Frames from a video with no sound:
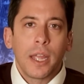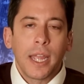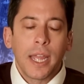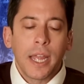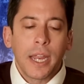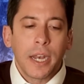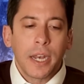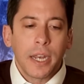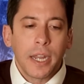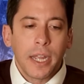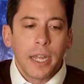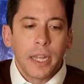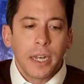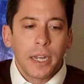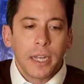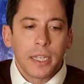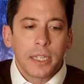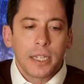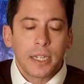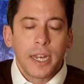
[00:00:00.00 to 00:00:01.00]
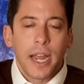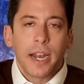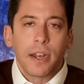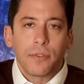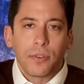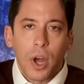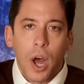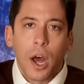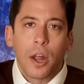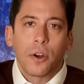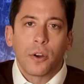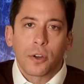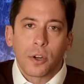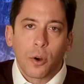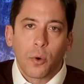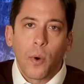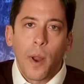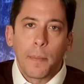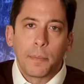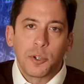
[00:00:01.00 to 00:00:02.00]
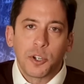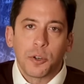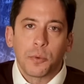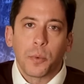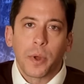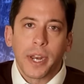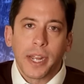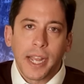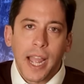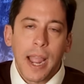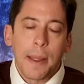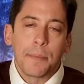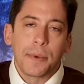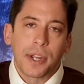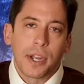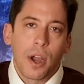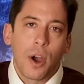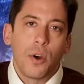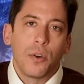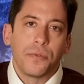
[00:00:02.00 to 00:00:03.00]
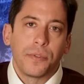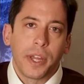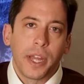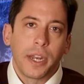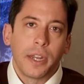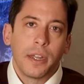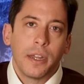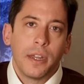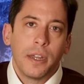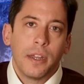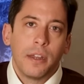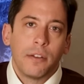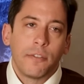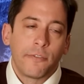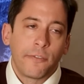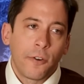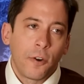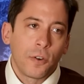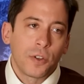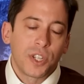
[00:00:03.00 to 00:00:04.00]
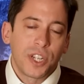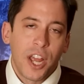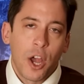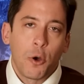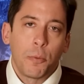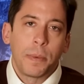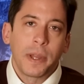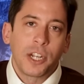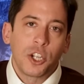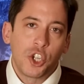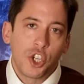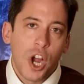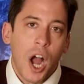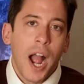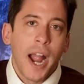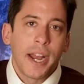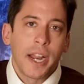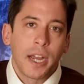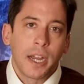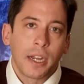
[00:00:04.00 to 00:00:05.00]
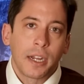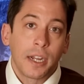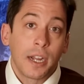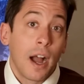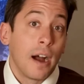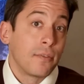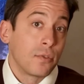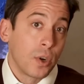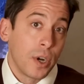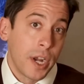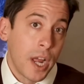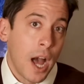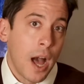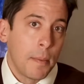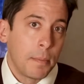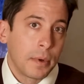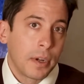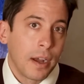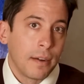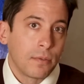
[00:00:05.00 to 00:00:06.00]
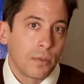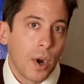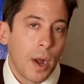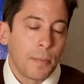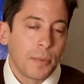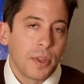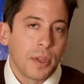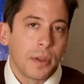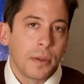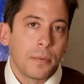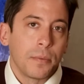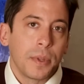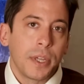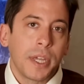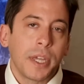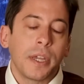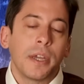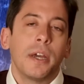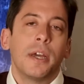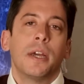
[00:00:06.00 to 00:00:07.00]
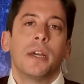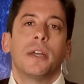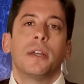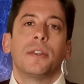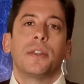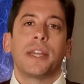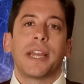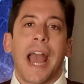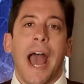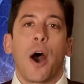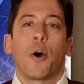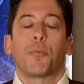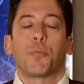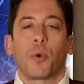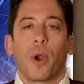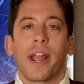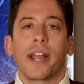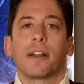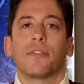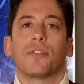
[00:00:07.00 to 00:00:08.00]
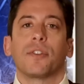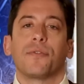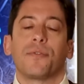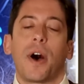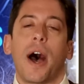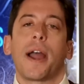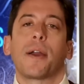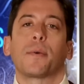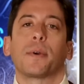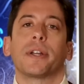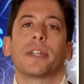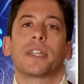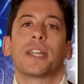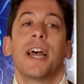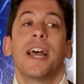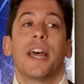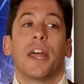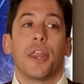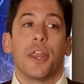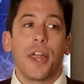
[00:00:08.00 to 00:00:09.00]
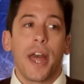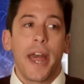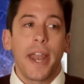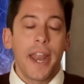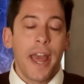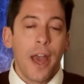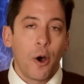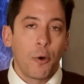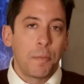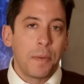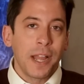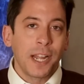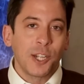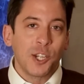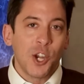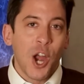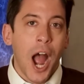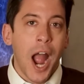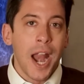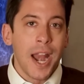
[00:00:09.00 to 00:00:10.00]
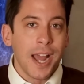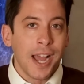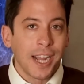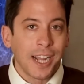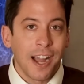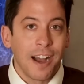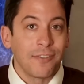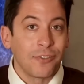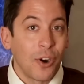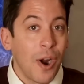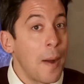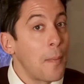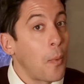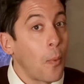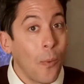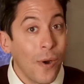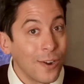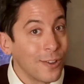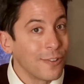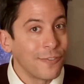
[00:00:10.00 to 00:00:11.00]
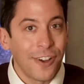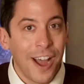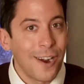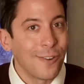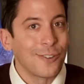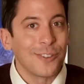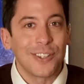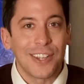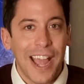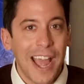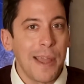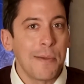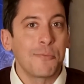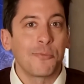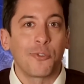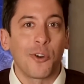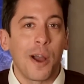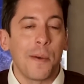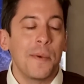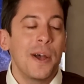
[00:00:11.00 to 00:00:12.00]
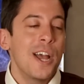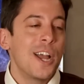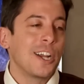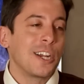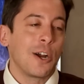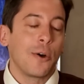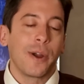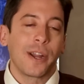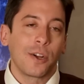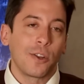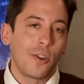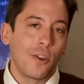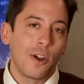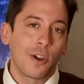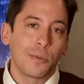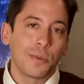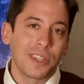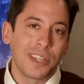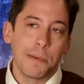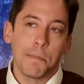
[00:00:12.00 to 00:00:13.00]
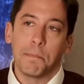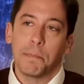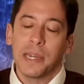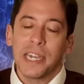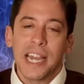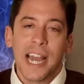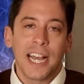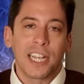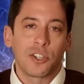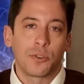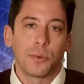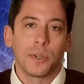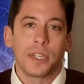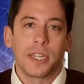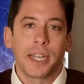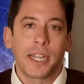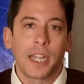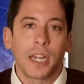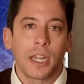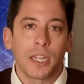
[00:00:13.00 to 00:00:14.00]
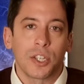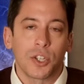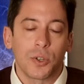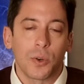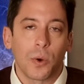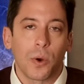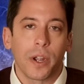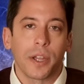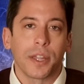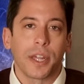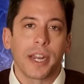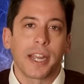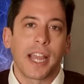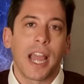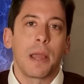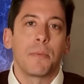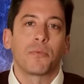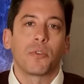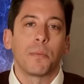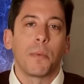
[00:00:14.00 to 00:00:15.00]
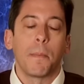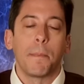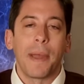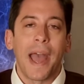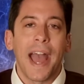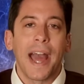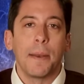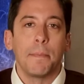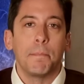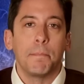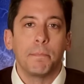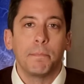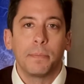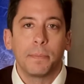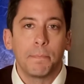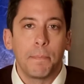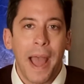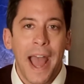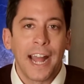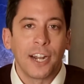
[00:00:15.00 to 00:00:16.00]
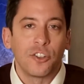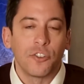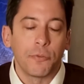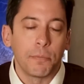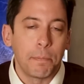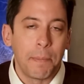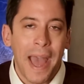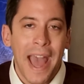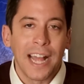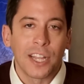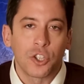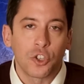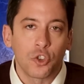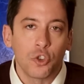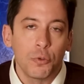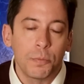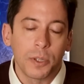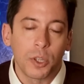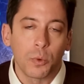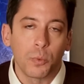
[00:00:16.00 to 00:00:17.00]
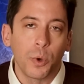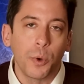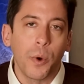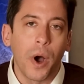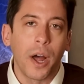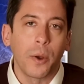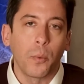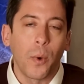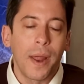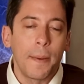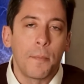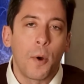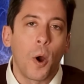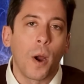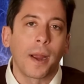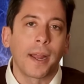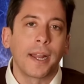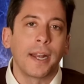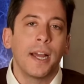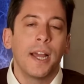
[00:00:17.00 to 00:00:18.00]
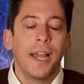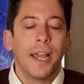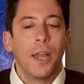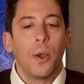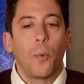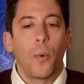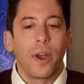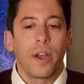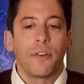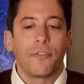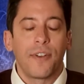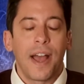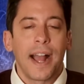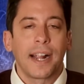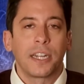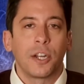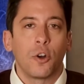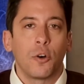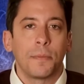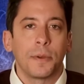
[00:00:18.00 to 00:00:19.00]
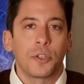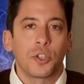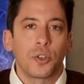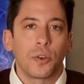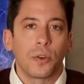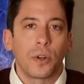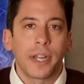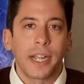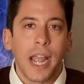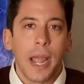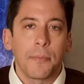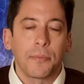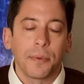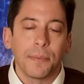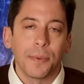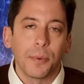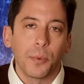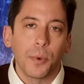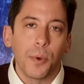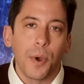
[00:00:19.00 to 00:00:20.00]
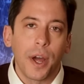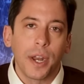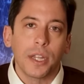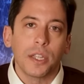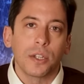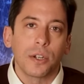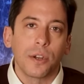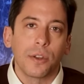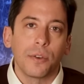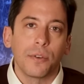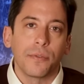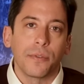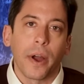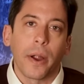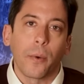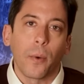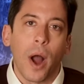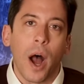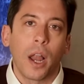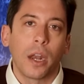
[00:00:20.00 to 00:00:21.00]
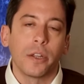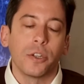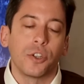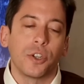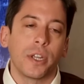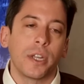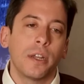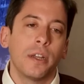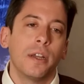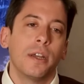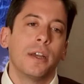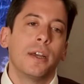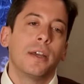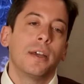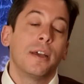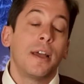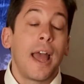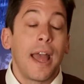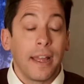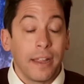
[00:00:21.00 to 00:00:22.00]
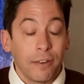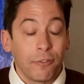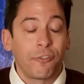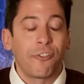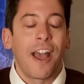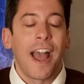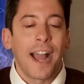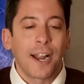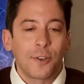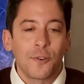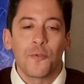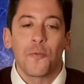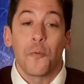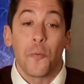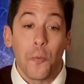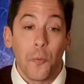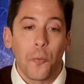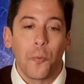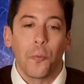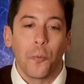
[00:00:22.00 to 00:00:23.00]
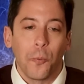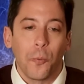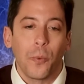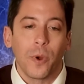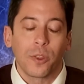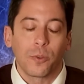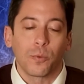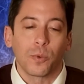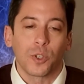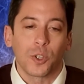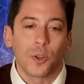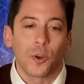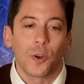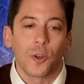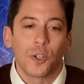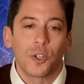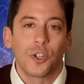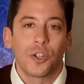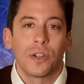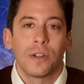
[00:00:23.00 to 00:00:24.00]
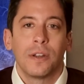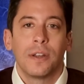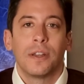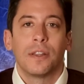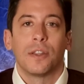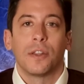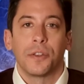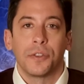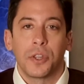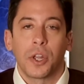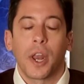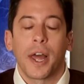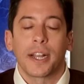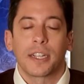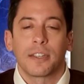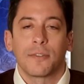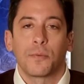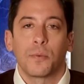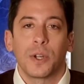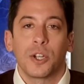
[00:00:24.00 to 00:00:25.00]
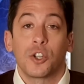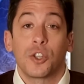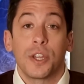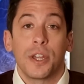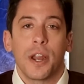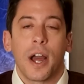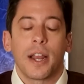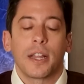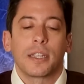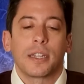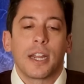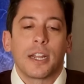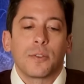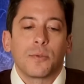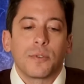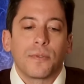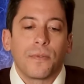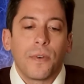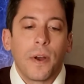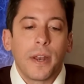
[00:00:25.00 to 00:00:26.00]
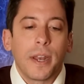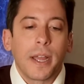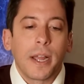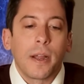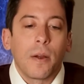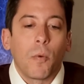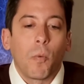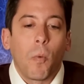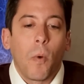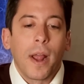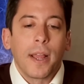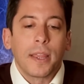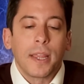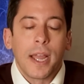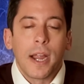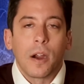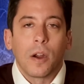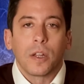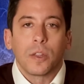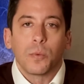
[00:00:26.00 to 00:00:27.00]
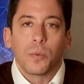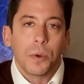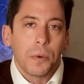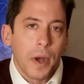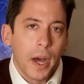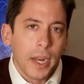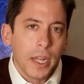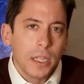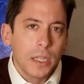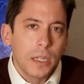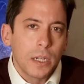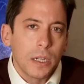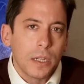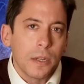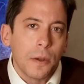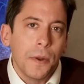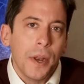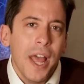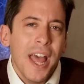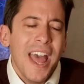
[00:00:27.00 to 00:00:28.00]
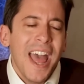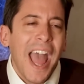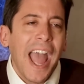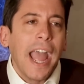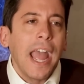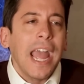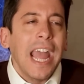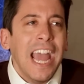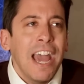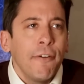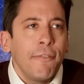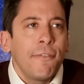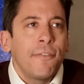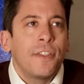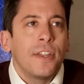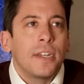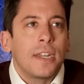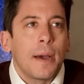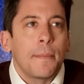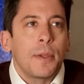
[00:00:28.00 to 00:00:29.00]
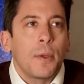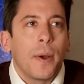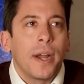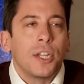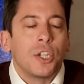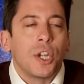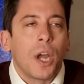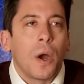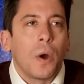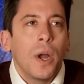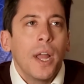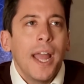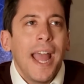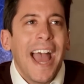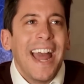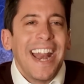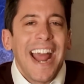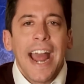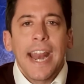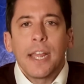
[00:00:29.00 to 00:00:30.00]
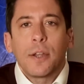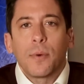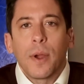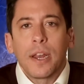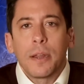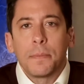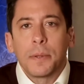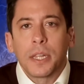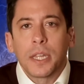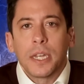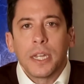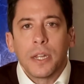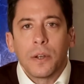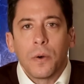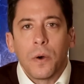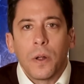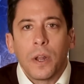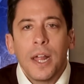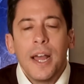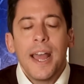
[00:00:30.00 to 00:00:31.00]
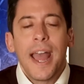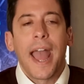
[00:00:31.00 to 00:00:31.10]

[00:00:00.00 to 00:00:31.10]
in, in a state of utter corruption when it came to COVID, first helping China cover it up, cover up the, the, the outbreak of the virus, then helping China cover up where the virus came from, going along with the BS ridiculous story that it came from a bad batch of bat soup at the Wuhan wet market, when in fact it almost certainly came from the Wuhan Institute of Virology. In fact, with research the, the, likes of which the United States was funding right there at the Wuhan Institute. If the WHO had any credibility at all,